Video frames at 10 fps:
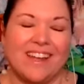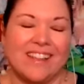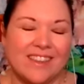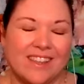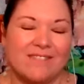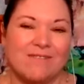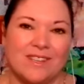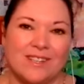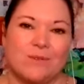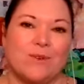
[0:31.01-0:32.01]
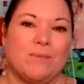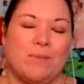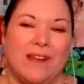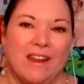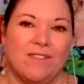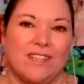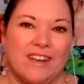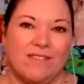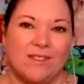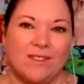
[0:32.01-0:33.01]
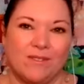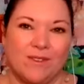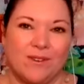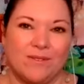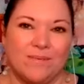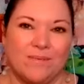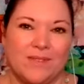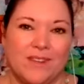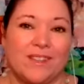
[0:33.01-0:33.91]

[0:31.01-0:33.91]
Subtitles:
I love this quote by Henry David Thoreau.